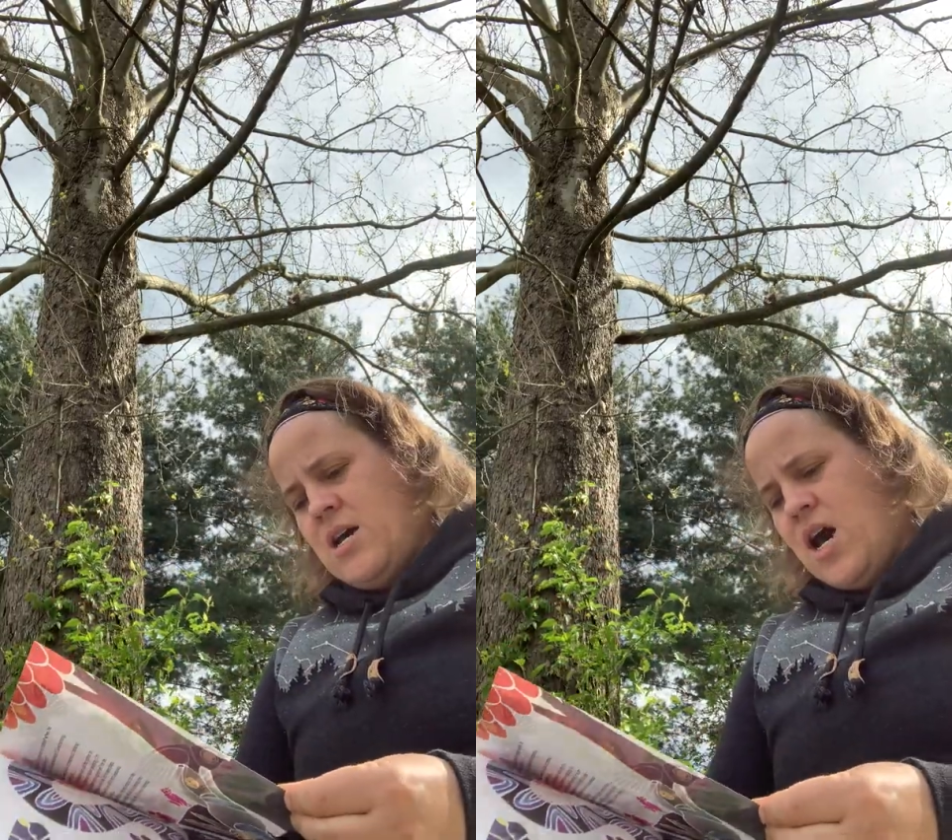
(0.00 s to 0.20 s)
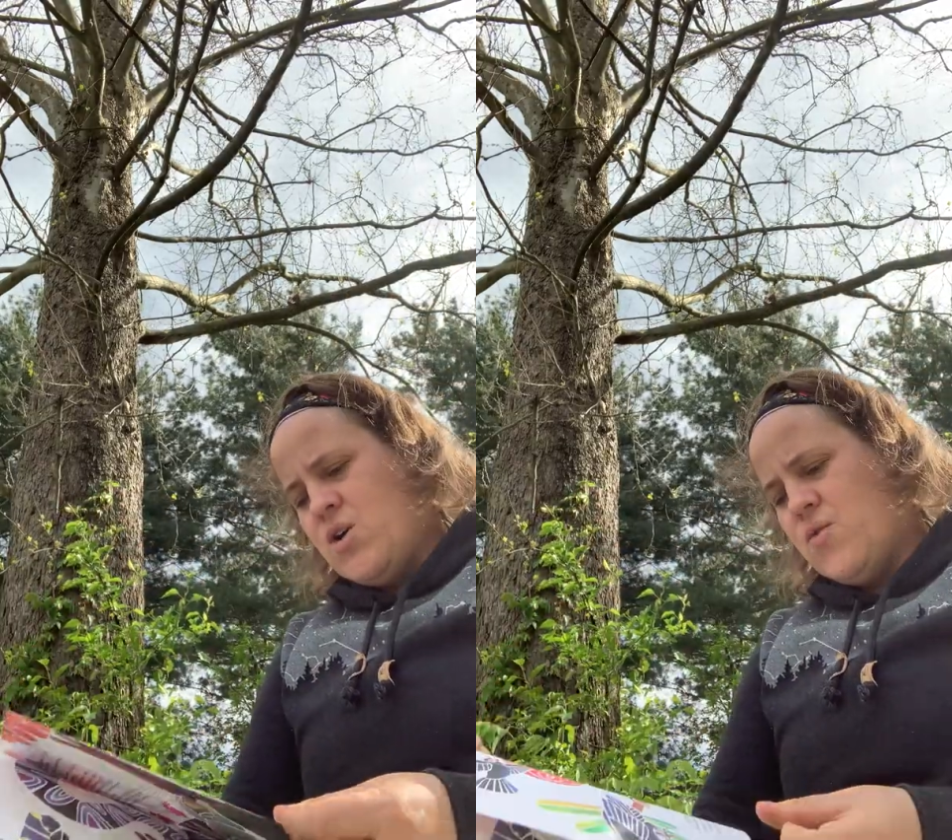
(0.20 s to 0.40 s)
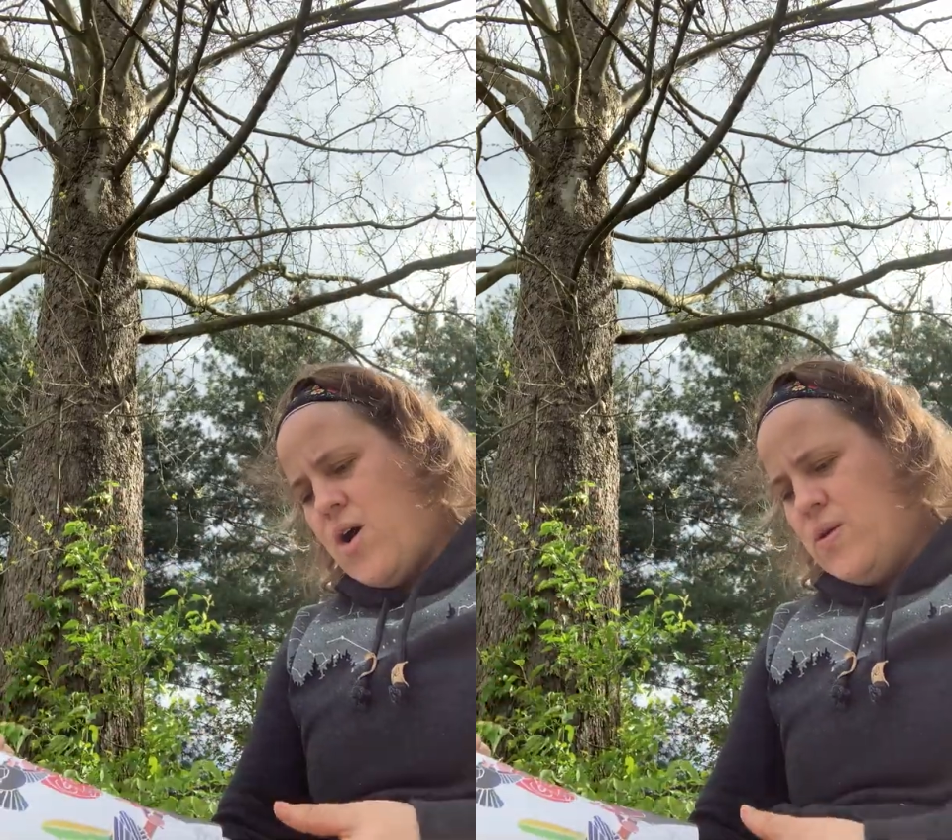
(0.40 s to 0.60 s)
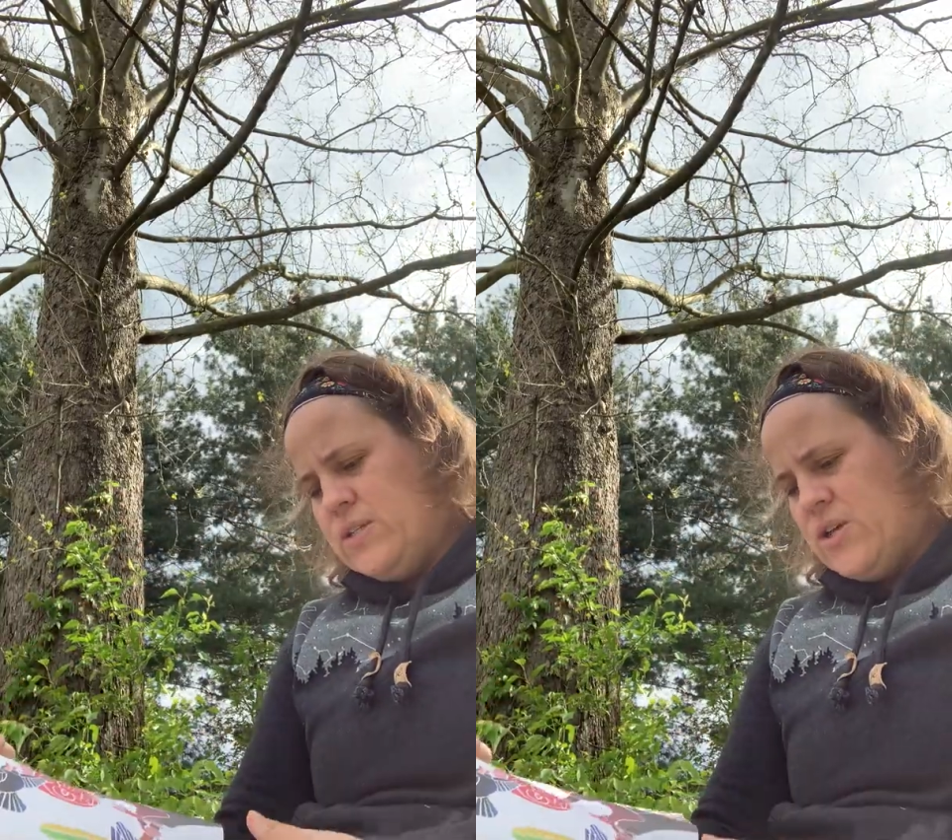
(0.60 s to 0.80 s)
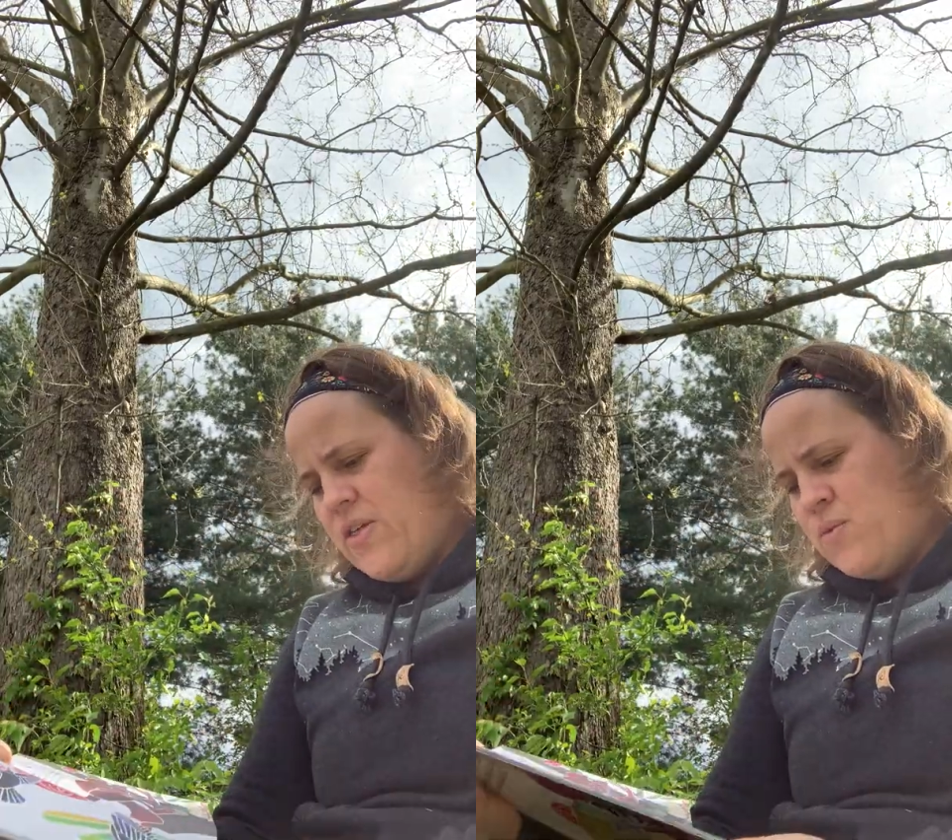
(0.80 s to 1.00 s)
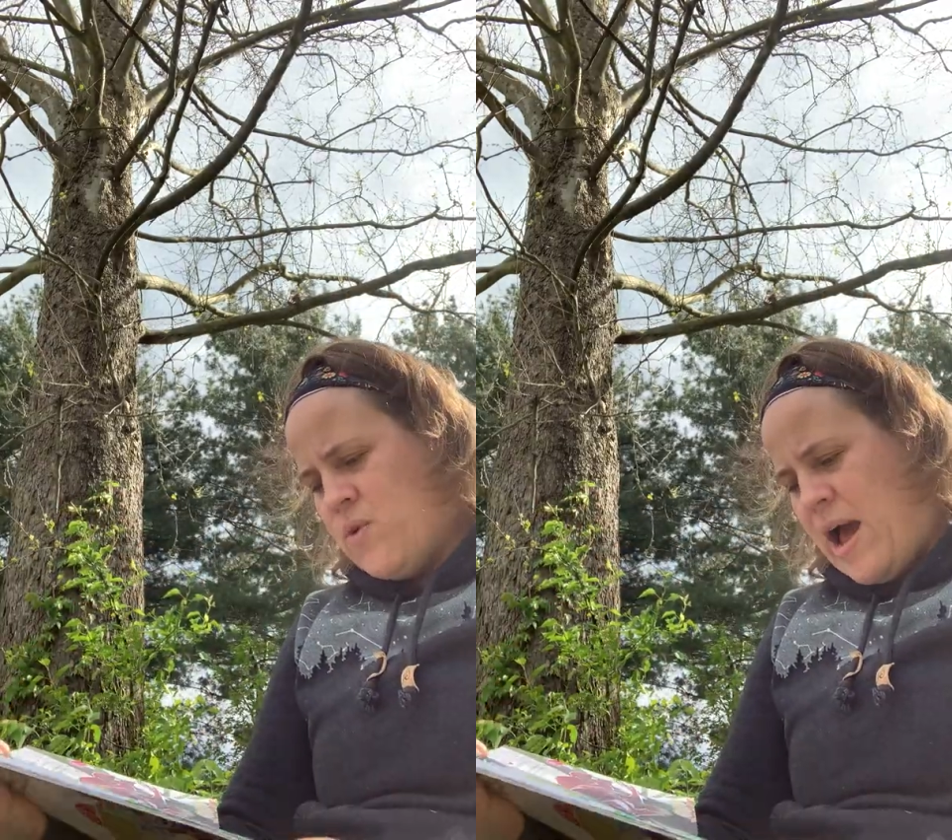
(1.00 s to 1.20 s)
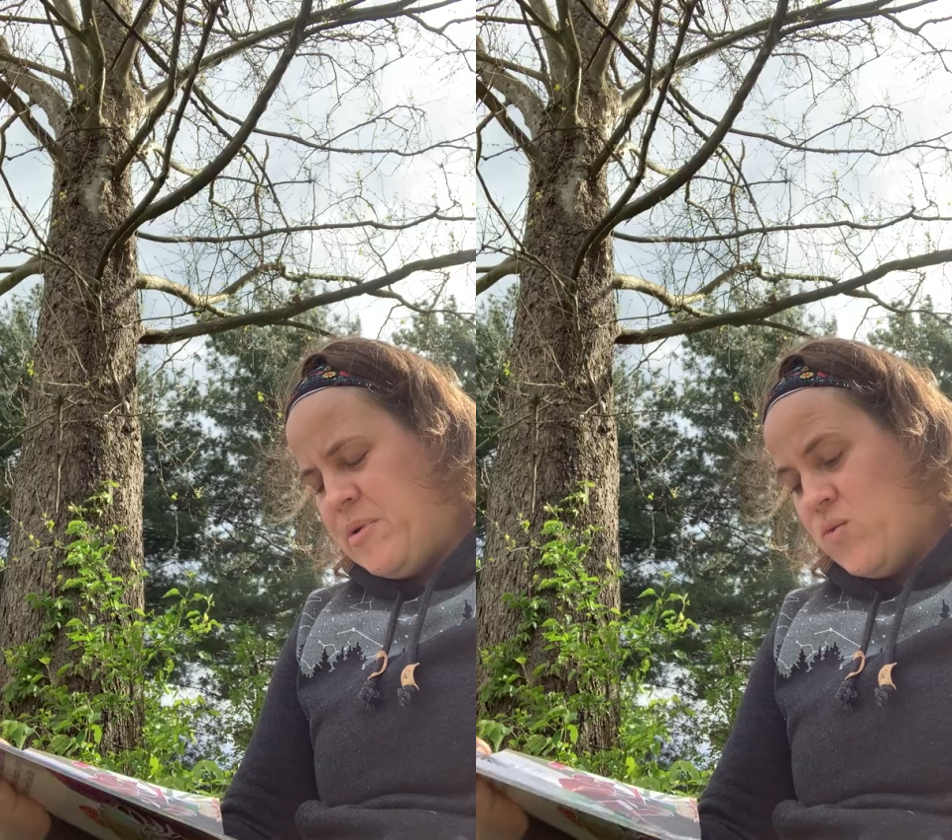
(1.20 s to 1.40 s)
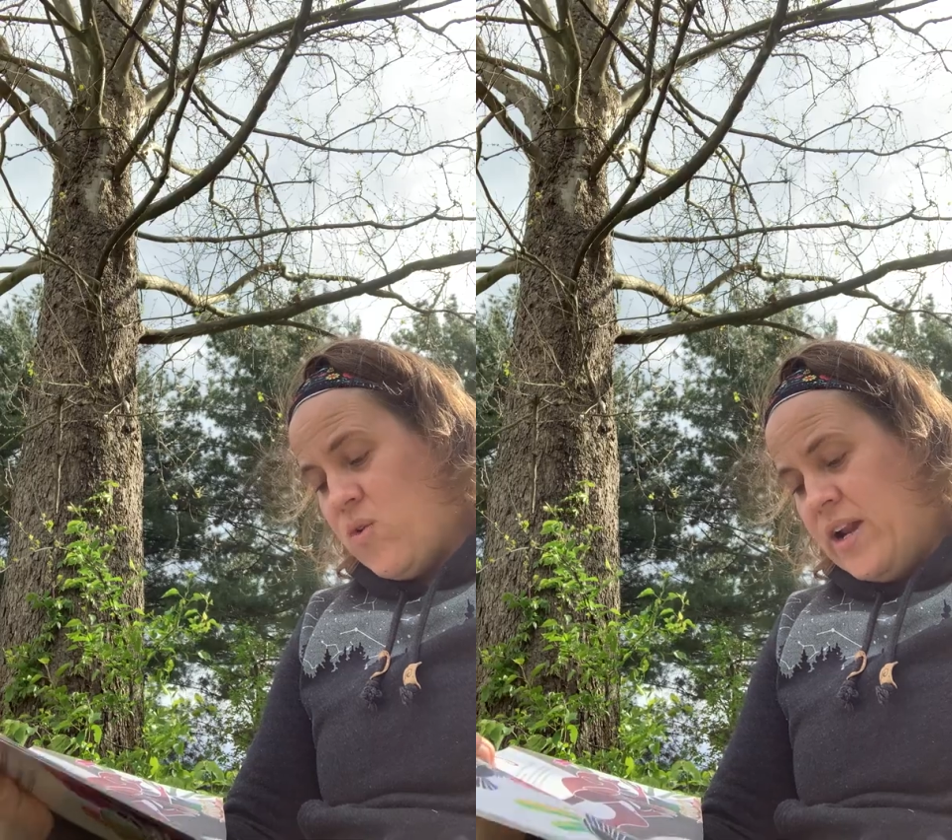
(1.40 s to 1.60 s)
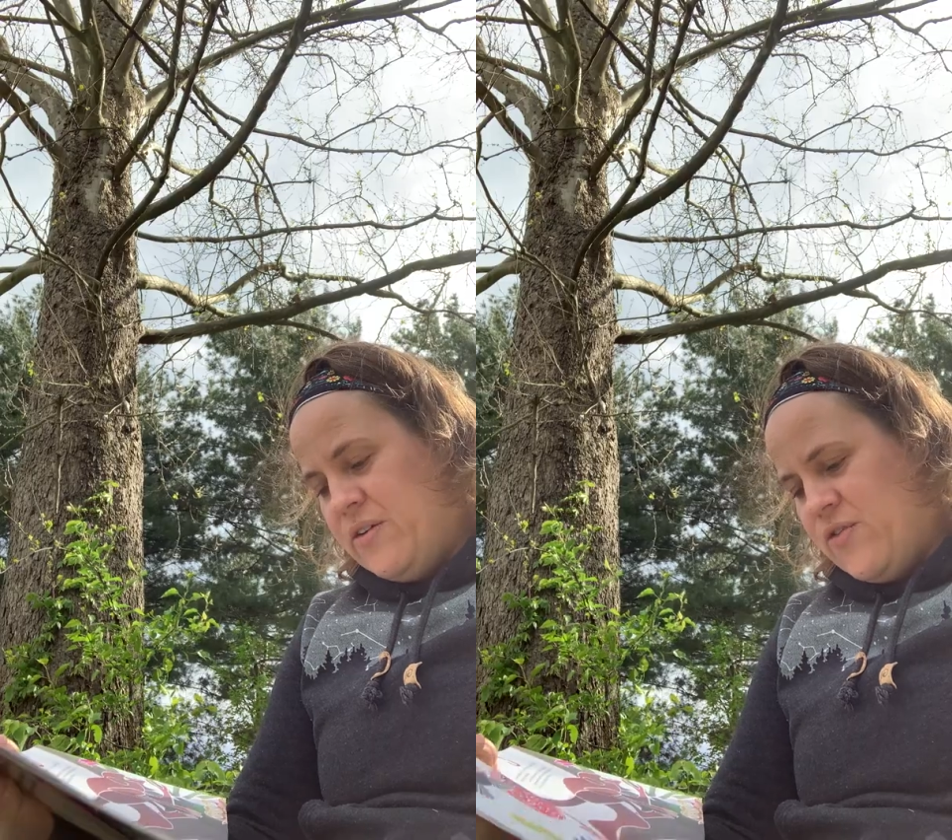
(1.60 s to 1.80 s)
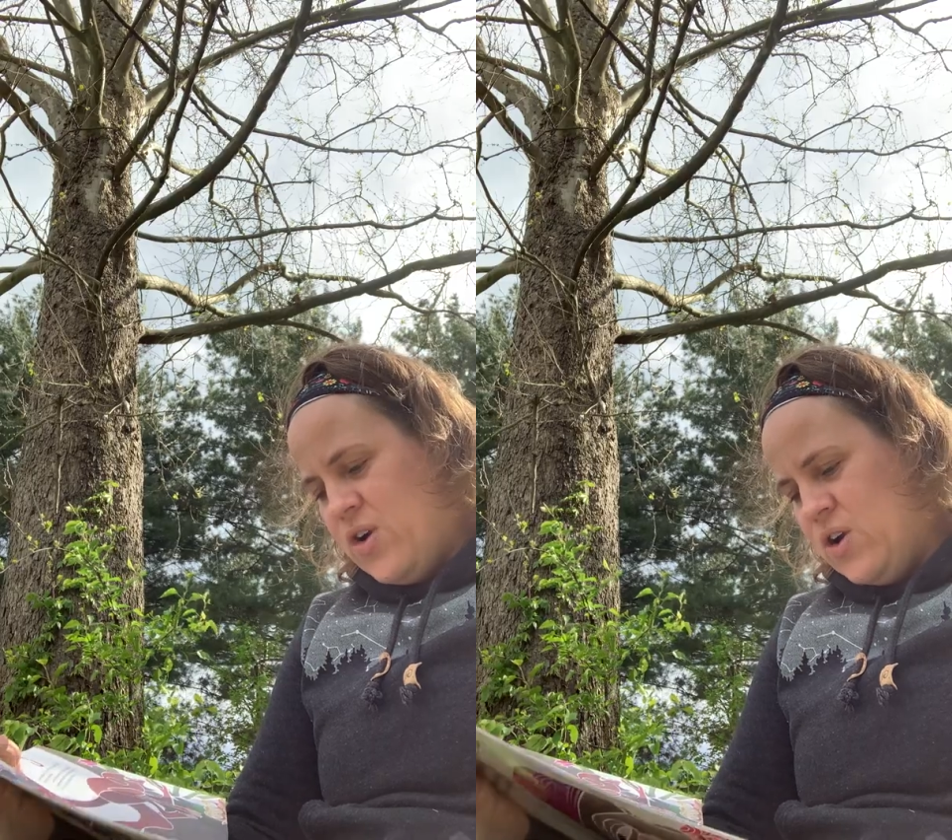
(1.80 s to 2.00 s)
A crow saw the rabbit
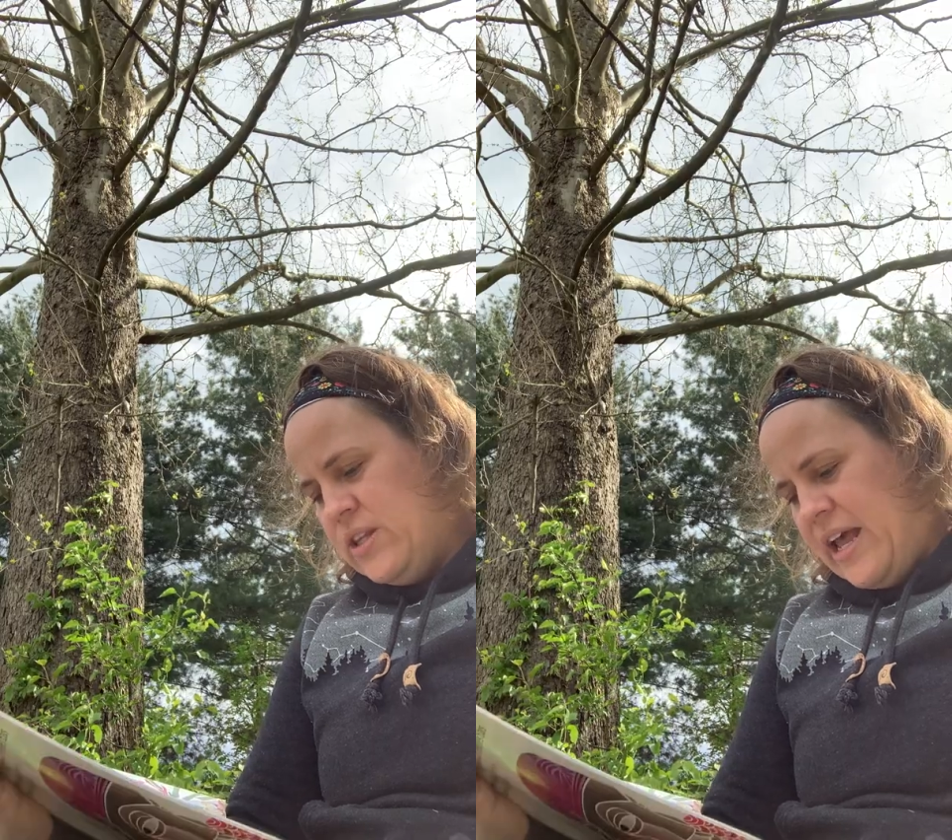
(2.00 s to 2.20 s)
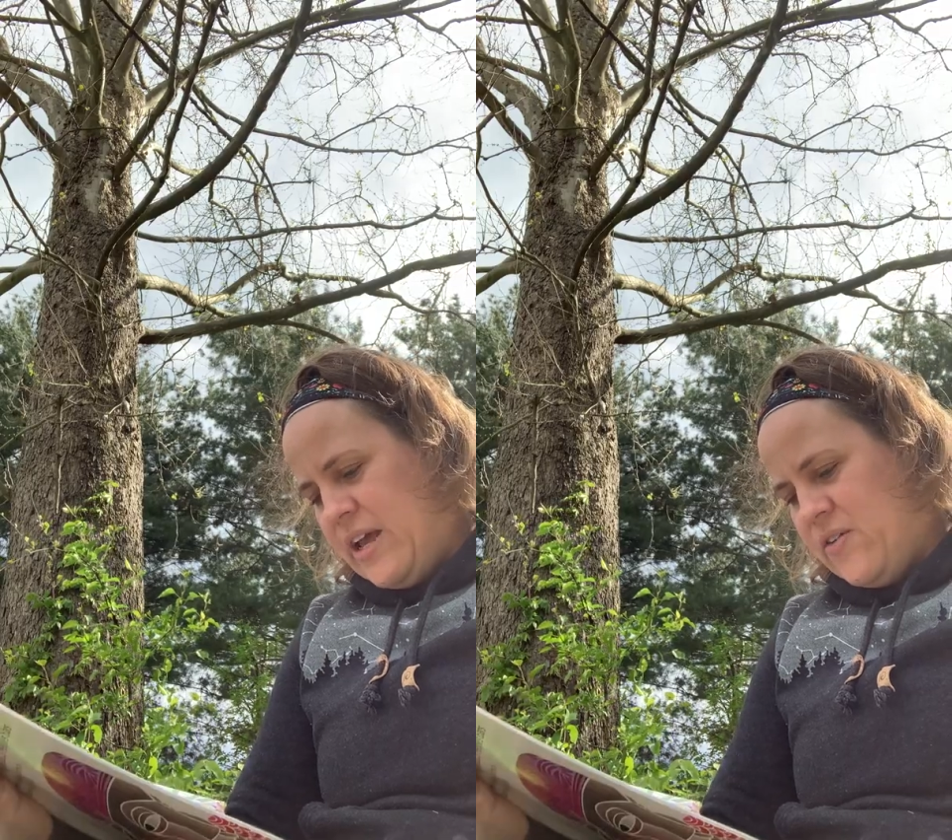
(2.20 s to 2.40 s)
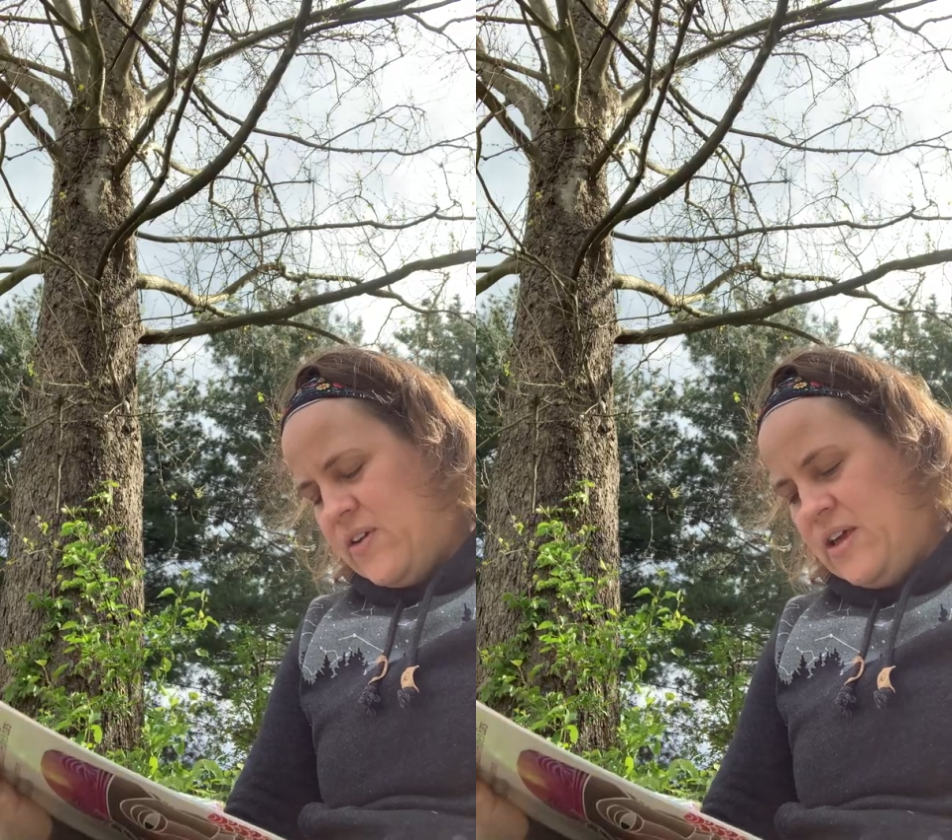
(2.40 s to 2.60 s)
running for her life.